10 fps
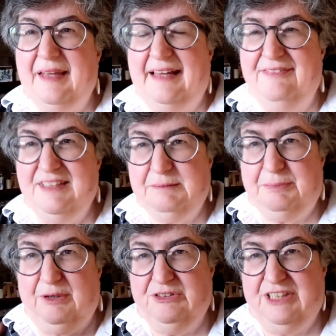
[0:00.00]
And this
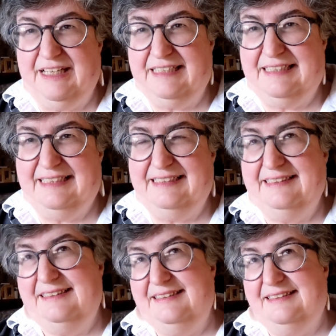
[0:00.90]
project
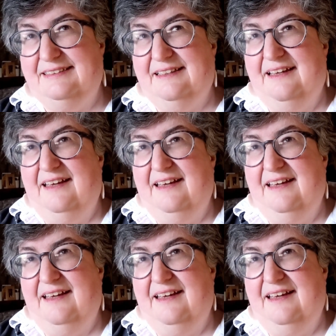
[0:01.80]
is